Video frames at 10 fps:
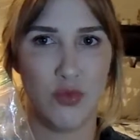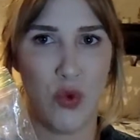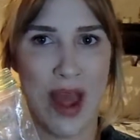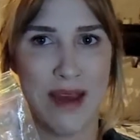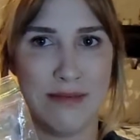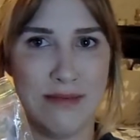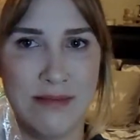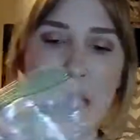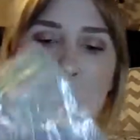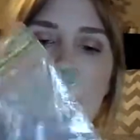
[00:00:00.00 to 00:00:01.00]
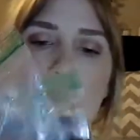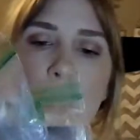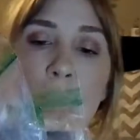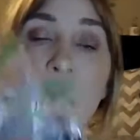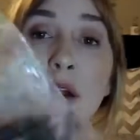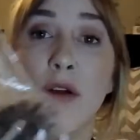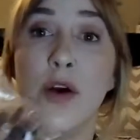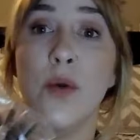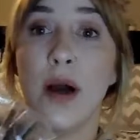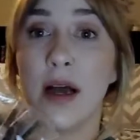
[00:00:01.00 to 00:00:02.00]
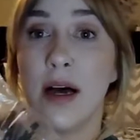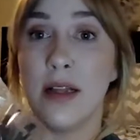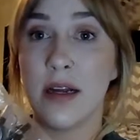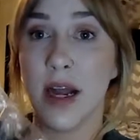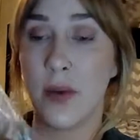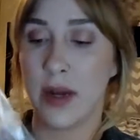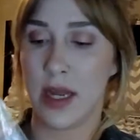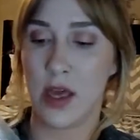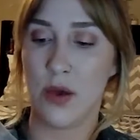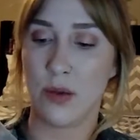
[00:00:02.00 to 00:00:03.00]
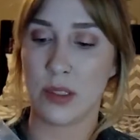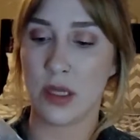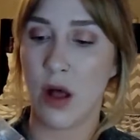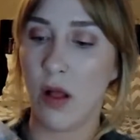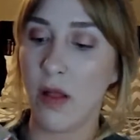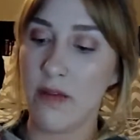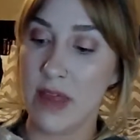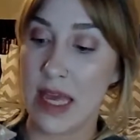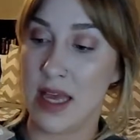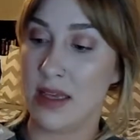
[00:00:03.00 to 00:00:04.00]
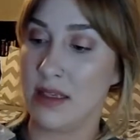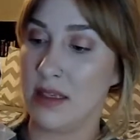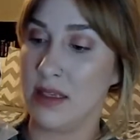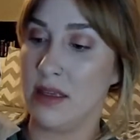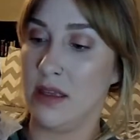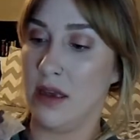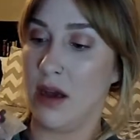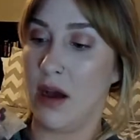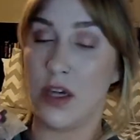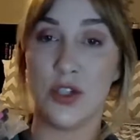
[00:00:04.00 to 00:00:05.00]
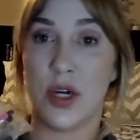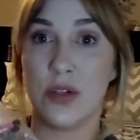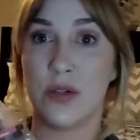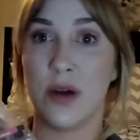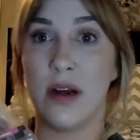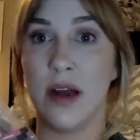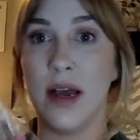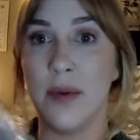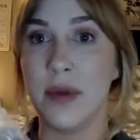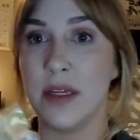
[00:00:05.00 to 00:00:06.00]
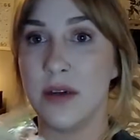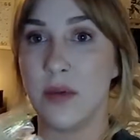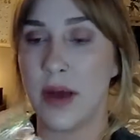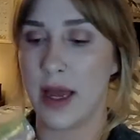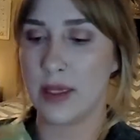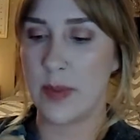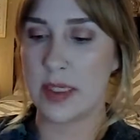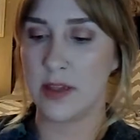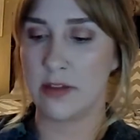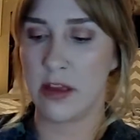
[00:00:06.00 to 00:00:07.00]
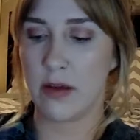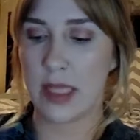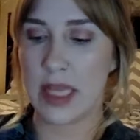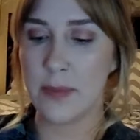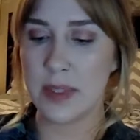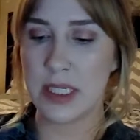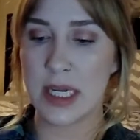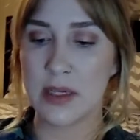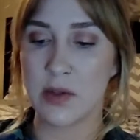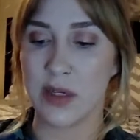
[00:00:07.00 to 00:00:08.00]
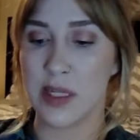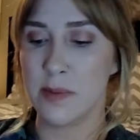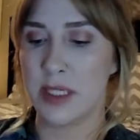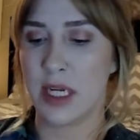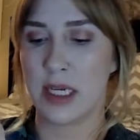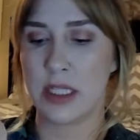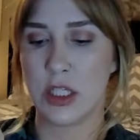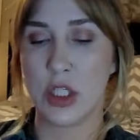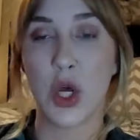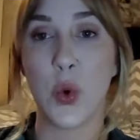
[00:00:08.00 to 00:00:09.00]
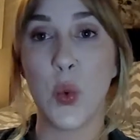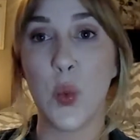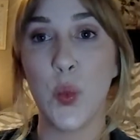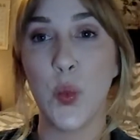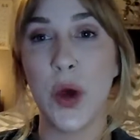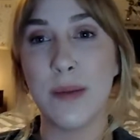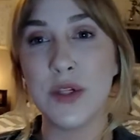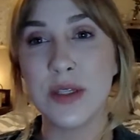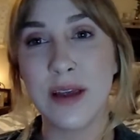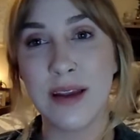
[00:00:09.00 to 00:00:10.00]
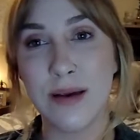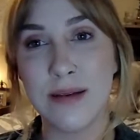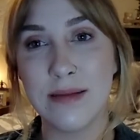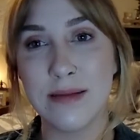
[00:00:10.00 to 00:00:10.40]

right. I don't know what color I'm going to use. All of these are drugstore. I really don't buy expensive or good lipsticks or lipsticks, so I'm just gonna